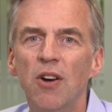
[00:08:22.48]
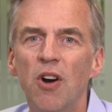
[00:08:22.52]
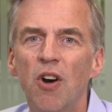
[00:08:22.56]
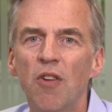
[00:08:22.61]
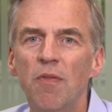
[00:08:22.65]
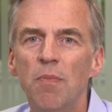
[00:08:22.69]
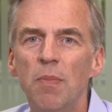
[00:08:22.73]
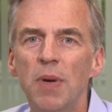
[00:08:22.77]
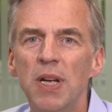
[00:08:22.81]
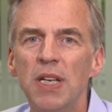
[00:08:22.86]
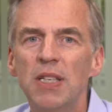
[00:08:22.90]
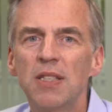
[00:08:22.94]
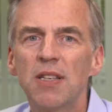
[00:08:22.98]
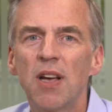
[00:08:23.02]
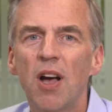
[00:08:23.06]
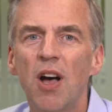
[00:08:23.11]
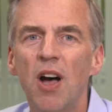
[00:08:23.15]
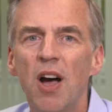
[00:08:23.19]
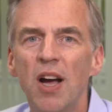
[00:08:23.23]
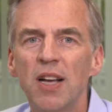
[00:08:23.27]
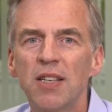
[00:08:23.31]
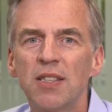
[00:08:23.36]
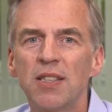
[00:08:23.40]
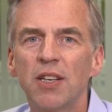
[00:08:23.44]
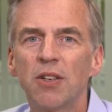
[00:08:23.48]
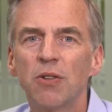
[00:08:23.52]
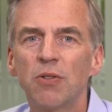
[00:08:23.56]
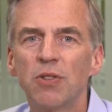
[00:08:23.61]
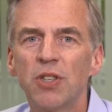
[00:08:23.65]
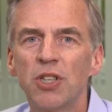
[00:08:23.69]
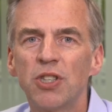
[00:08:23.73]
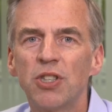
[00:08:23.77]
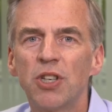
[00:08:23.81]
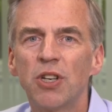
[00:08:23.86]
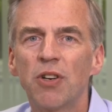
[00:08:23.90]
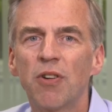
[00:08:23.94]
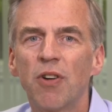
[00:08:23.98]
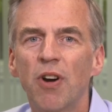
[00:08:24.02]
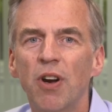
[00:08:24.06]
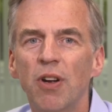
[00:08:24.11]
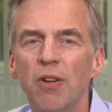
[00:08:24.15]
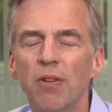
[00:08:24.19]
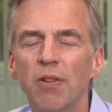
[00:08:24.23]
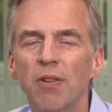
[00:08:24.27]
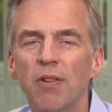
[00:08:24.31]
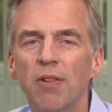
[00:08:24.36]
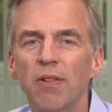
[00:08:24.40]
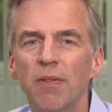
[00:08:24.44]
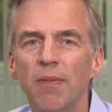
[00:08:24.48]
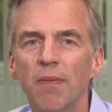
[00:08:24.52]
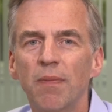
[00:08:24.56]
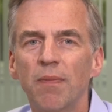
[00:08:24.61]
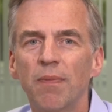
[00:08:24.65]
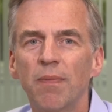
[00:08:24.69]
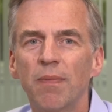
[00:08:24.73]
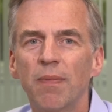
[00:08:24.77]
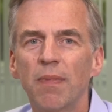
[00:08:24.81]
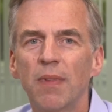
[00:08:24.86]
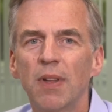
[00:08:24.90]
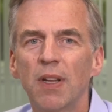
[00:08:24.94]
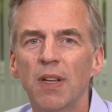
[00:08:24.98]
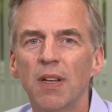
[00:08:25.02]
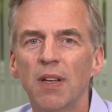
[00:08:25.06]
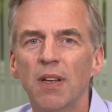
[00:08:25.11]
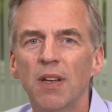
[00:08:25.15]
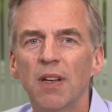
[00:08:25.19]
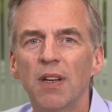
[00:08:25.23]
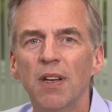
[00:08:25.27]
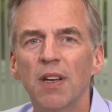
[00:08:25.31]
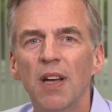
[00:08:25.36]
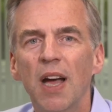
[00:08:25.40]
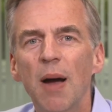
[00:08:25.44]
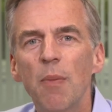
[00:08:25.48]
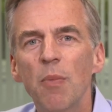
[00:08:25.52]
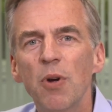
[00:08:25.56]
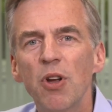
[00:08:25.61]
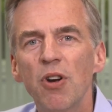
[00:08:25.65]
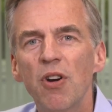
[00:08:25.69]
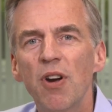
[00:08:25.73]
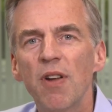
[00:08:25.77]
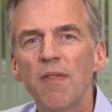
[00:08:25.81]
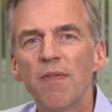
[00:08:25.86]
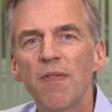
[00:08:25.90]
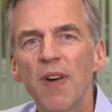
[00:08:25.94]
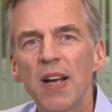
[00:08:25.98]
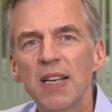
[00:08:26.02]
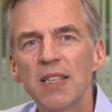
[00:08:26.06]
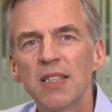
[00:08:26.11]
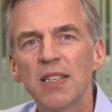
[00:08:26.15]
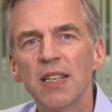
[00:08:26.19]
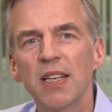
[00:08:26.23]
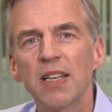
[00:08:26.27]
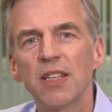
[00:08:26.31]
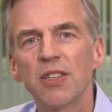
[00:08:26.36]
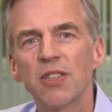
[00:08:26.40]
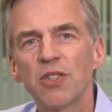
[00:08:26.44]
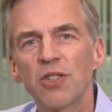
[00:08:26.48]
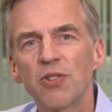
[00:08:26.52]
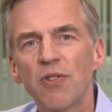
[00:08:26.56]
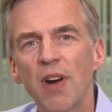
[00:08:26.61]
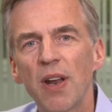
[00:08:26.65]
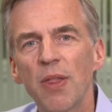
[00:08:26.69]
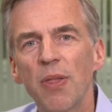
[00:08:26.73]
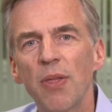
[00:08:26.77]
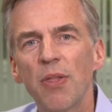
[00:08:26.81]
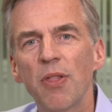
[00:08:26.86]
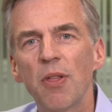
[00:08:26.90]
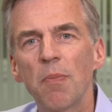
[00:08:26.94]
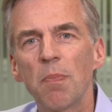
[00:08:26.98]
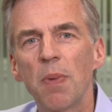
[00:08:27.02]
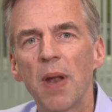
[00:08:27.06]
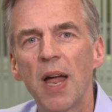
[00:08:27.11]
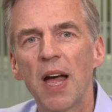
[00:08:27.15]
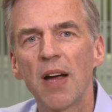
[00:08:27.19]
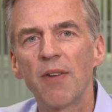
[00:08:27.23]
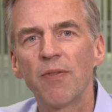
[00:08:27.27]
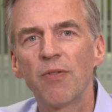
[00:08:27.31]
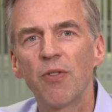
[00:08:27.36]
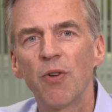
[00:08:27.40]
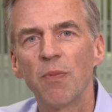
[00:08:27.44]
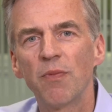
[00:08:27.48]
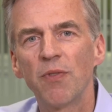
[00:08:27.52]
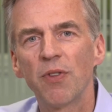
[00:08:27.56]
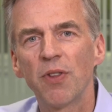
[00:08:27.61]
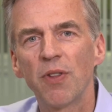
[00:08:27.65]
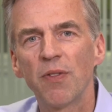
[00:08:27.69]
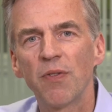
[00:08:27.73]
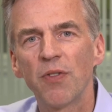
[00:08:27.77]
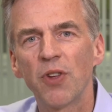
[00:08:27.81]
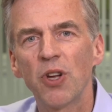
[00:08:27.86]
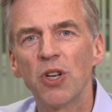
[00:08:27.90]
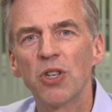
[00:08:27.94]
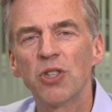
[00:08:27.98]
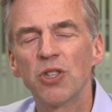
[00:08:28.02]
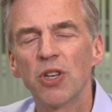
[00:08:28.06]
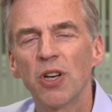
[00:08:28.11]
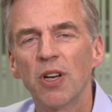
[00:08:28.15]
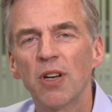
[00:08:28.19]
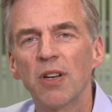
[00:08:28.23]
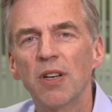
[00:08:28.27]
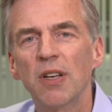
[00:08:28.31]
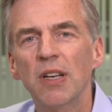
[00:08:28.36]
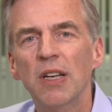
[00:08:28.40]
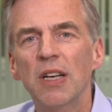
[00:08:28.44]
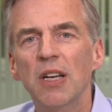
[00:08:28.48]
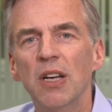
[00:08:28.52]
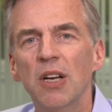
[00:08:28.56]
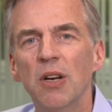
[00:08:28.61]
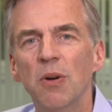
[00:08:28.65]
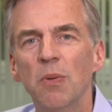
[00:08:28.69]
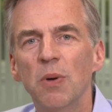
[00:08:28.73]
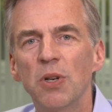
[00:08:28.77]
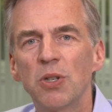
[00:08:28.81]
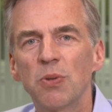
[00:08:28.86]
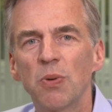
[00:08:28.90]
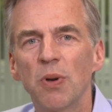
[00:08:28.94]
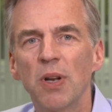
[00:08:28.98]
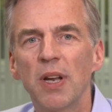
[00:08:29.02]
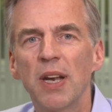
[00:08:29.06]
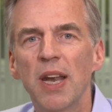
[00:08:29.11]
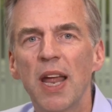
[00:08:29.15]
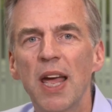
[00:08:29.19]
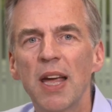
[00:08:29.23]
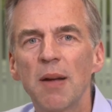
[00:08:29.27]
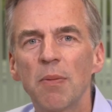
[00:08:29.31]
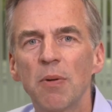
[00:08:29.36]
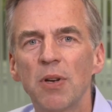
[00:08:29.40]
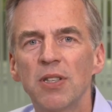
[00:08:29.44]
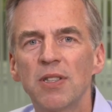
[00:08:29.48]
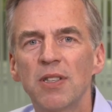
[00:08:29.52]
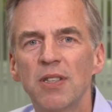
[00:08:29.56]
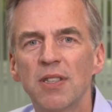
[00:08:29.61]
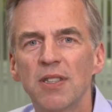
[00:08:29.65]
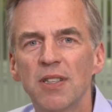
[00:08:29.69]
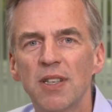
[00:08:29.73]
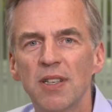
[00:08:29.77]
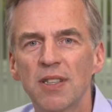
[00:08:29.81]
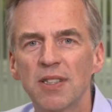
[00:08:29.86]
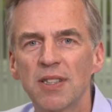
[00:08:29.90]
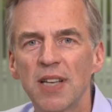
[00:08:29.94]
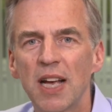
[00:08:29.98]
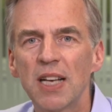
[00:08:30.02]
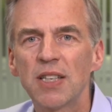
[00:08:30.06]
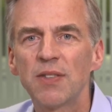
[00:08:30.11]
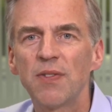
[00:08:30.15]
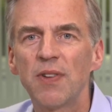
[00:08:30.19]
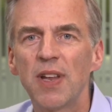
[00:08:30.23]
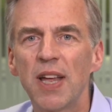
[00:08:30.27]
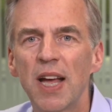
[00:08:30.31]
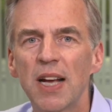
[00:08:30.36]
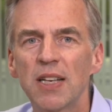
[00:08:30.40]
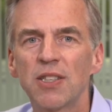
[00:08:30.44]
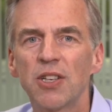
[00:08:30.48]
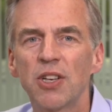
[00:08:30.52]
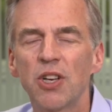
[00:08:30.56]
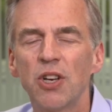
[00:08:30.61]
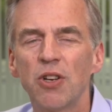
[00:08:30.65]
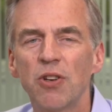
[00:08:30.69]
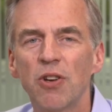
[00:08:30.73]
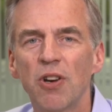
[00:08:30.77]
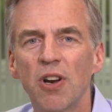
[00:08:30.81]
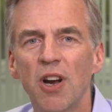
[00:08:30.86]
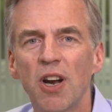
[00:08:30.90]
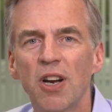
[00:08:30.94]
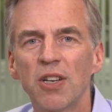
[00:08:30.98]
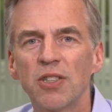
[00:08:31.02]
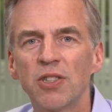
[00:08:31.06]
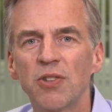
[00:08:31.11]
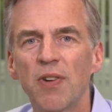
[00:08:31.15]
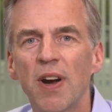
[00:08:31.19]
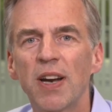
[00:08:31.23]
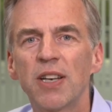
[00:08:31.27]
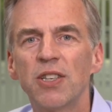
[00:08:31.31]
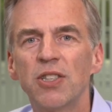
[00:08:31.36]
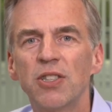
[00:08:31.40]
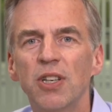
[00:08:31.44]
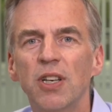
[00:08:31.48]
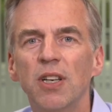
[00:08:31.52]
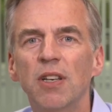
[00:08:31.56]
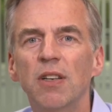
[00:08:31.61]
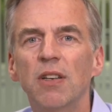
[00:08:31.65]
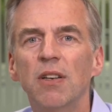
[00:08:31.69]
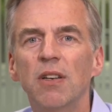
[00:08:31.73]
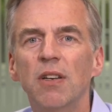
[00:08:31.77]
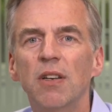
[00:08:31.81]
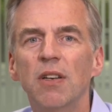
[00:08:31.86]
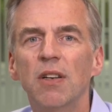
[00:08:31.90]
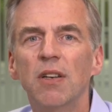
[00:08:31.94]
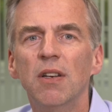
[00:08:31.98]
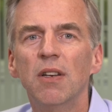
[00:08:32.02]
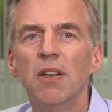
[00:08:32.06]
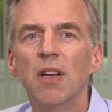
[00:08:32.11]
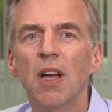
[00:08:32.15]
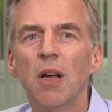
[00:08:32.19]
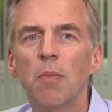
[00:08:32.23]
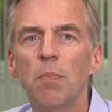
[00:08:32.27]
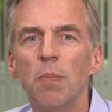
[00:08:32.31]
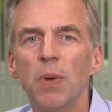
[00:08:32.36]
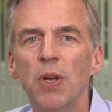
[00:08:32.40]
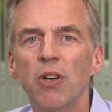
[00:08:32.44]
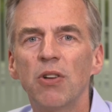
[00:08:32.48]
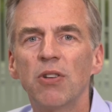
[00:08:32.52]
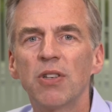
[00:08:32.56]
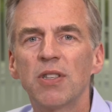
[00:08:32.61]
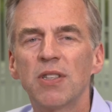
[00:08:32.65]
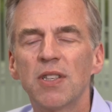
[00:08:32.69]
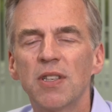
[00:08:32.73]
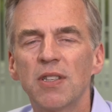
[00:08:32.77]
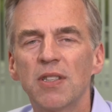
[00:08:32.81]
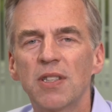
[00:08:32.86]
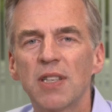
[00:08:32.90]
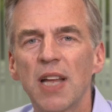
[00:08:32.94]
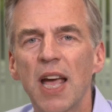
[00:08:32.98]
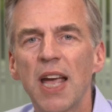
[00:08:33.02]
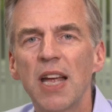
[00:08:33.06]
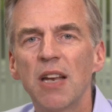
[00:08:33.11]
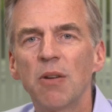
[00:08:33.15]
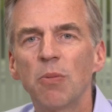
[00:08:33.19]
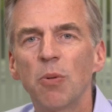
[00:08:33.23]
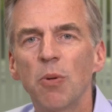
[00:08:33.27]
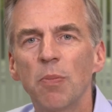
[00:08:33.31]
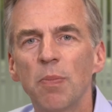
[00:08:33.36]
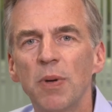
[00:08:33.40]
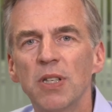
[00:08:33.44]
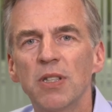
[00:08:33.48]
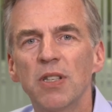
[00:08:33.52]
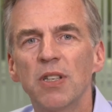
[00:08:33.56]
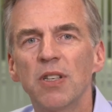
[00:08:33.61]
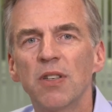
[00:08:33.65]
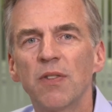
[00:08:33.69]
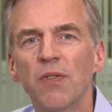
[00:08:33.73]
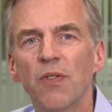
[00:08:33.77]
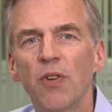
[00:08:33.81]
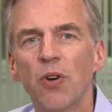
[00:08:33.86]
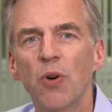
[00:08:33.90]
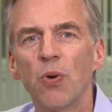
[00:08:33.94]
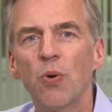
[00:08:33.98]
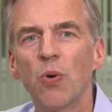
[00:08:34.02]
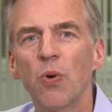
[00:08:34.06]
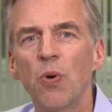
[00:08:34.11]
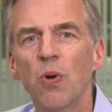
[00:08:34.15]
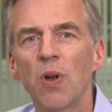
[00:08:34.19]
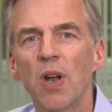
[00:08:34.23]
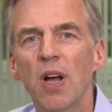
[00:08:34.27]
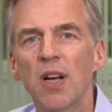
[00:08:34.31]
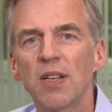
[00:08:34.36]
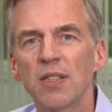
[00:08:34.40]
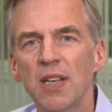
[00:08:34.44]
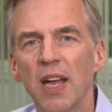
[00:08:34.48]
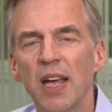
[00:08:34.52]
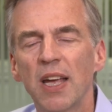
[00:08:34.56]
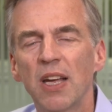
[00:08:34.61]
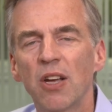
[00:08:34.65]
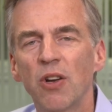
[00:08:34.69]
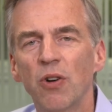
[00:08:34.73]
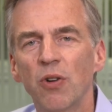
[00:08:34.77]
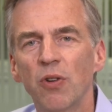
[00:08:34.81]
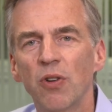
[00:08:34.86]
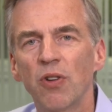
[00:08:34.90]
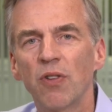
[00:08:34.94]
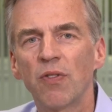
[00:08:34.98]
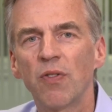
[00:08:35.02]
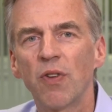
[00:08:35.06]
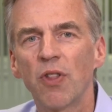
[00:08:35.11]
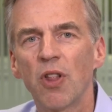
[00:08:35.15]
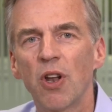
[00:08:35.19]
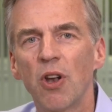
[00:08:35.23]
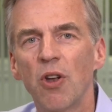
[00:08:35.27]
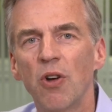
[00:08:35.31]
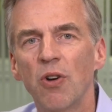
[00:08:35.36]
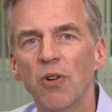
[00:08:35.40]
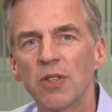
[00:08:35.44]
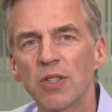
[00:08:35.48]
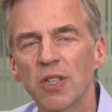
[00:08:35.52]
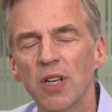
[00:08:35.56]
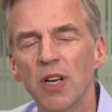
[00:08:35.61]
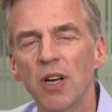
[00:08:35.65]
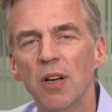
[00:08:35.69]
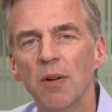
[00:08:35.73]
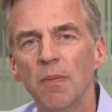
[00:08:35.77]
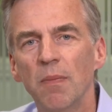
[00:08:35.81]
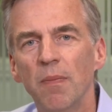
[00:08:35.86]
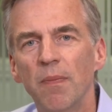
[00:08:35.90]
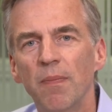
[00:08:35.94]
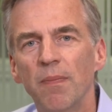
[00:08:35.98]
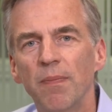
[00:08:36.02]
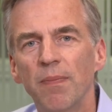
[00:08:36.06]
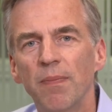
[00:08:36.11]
of mid to high single-digit growth. And We are investing to strengthen the platform for the future, which will enable us to successfully execute on our strategy and build a sustainable business for all our stakeholders for the long term.